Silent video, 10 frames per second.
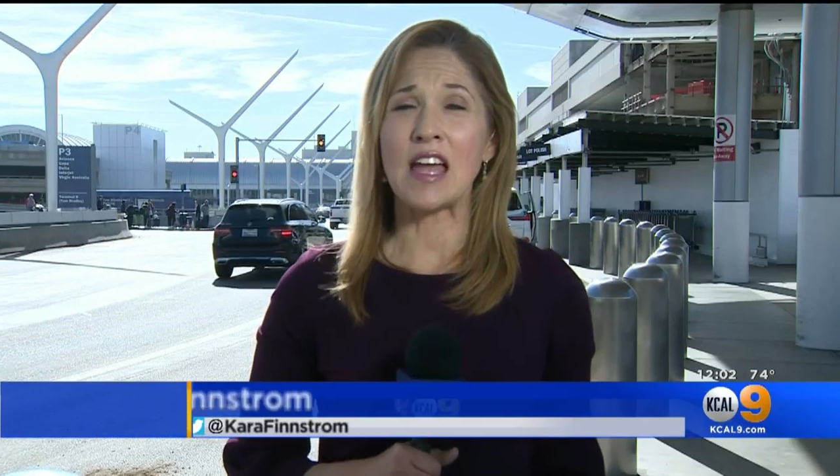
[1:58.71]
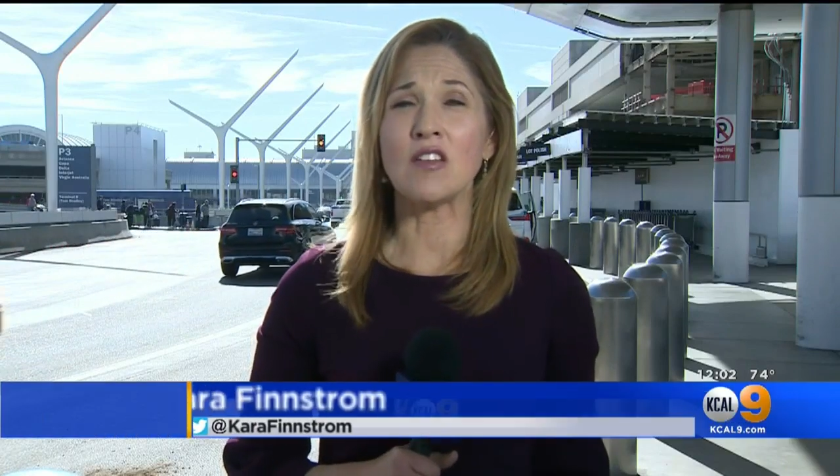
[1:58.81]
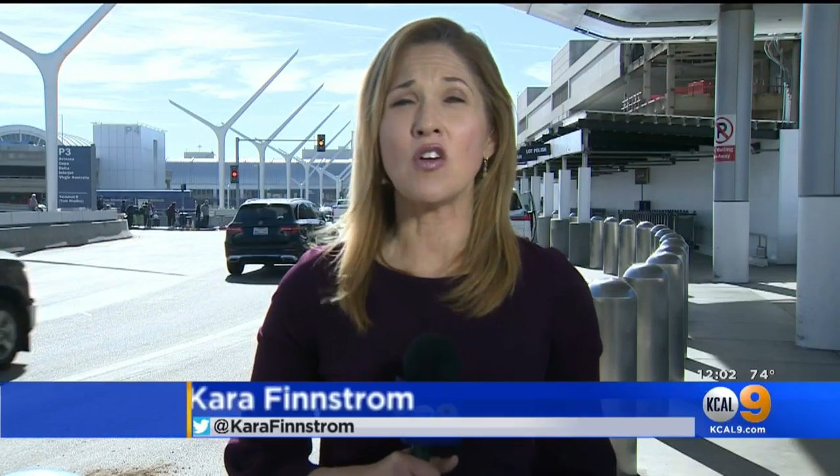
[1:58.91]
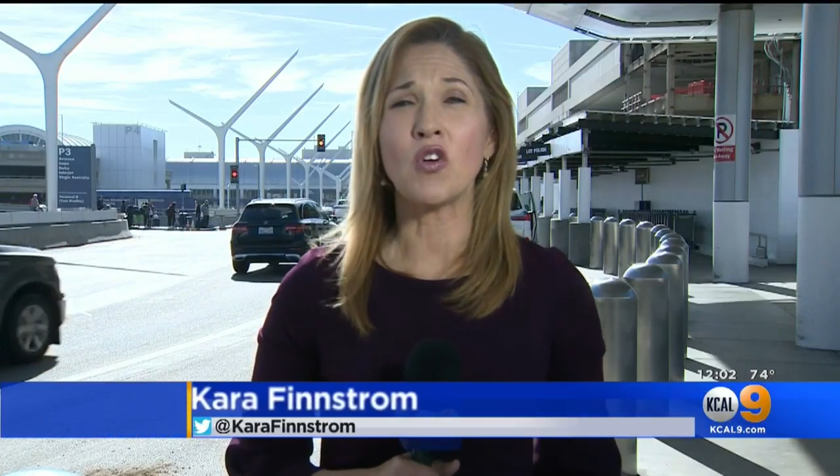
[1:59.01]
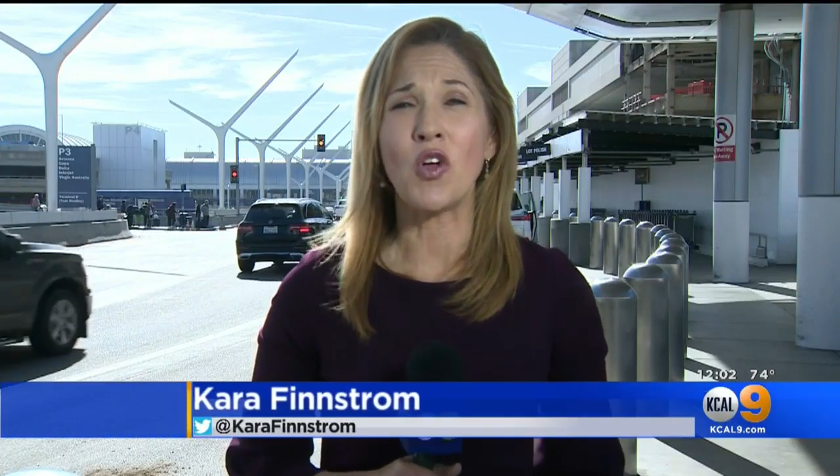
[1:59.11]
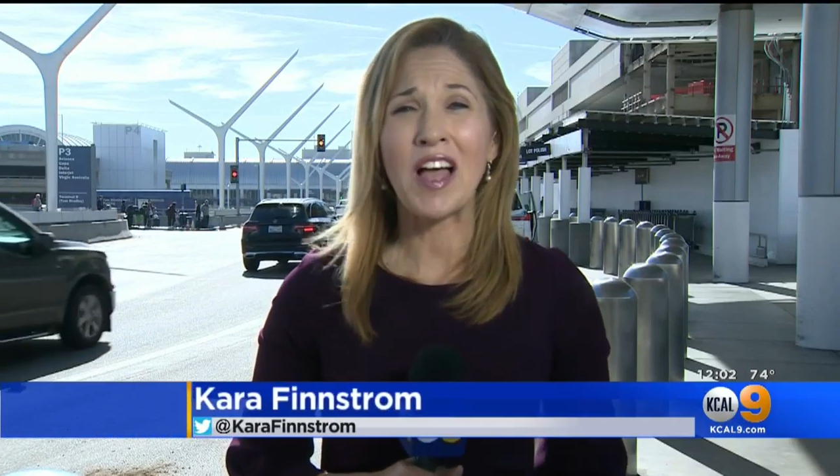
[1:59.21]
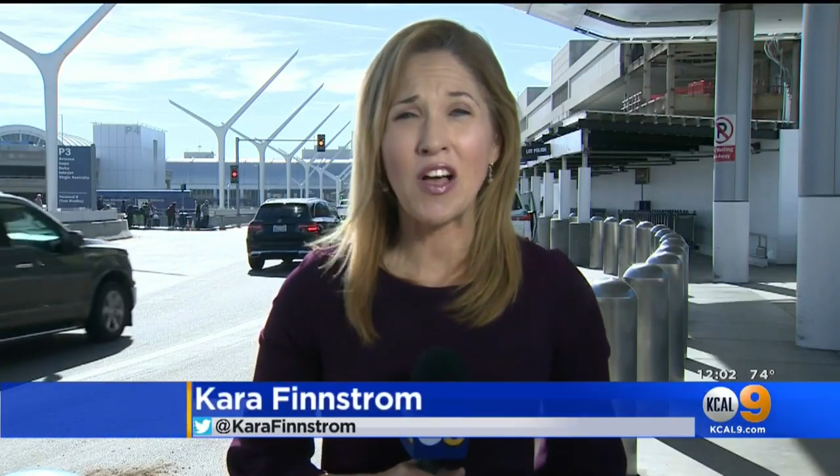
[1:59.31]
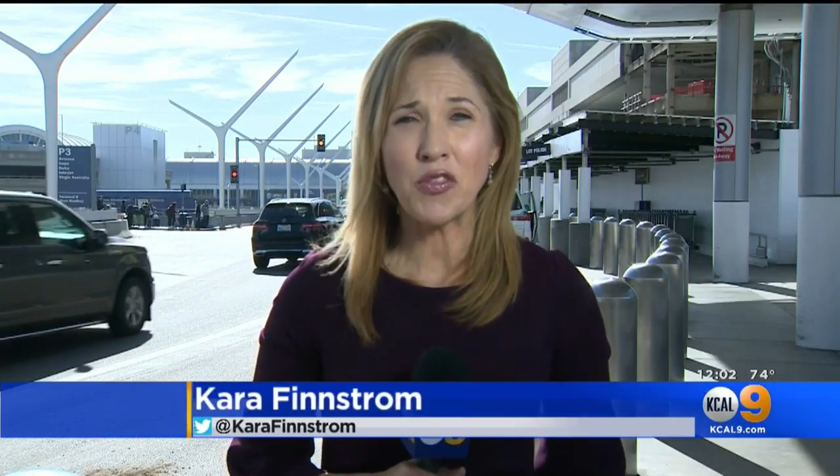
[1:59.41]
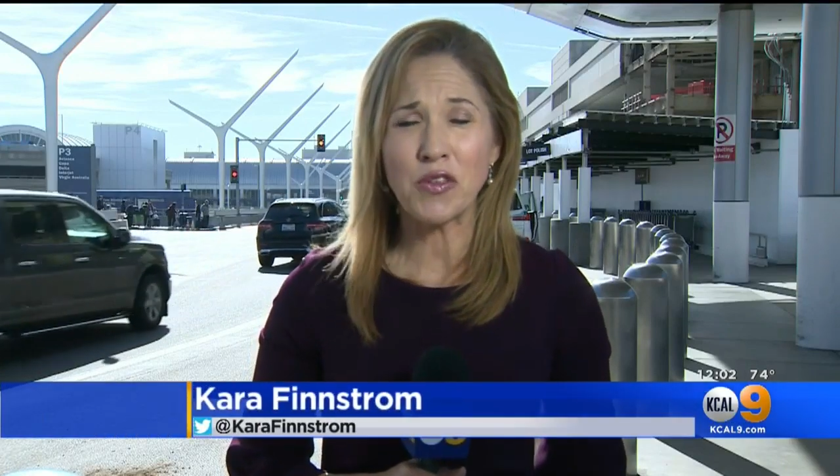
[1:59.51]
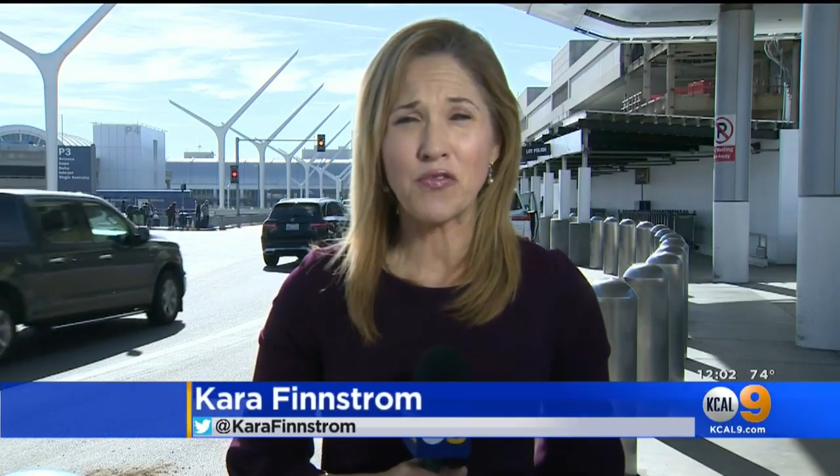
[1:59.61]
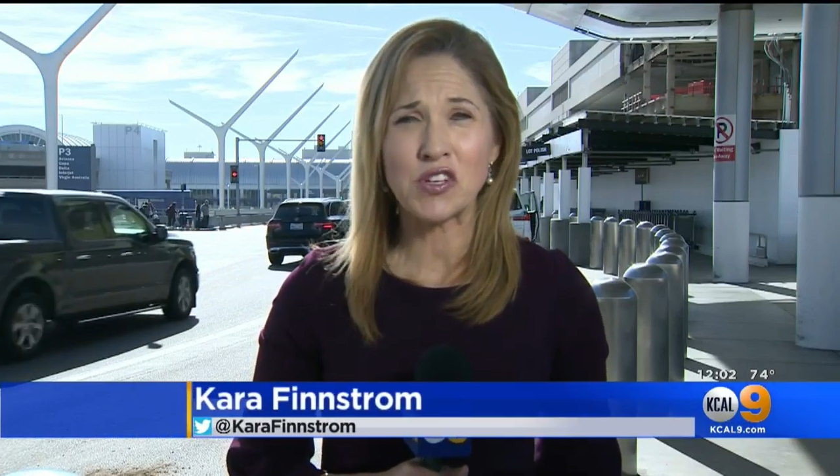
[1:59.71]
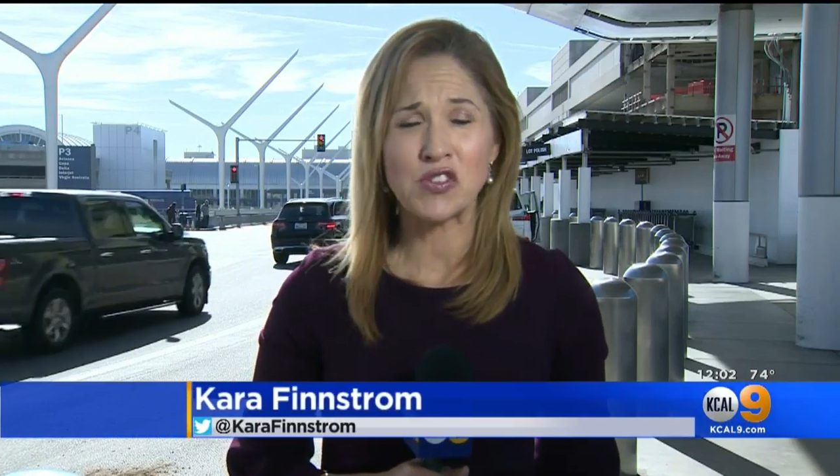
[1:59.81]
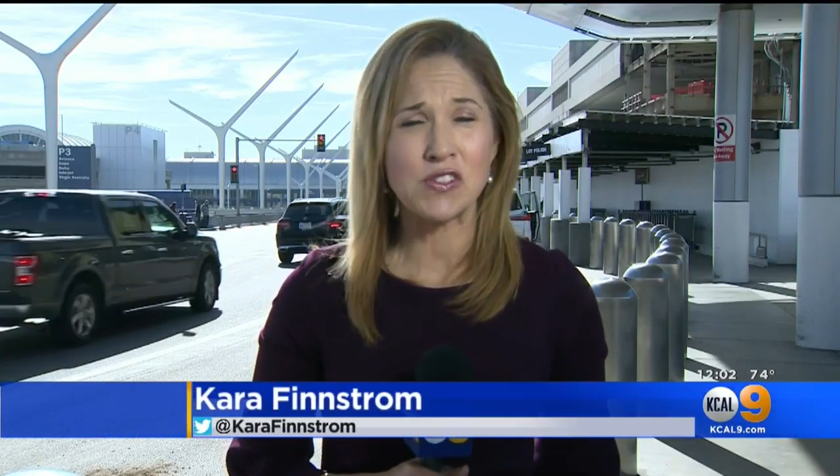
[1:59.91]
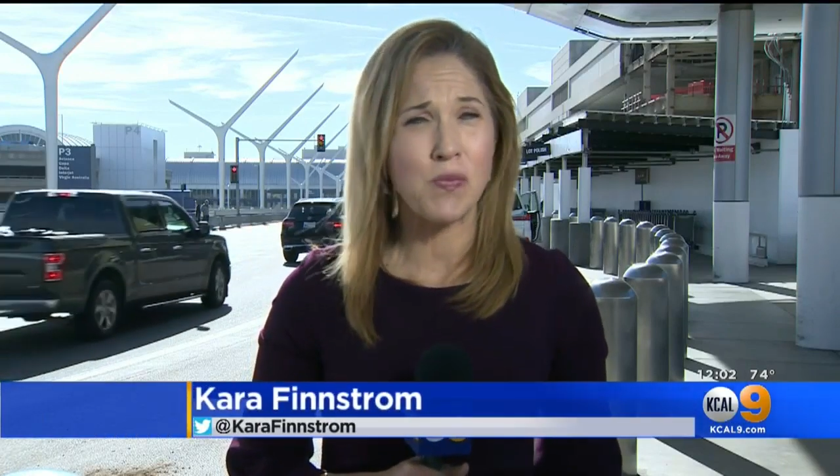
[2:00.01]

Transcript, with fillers: and local health officials,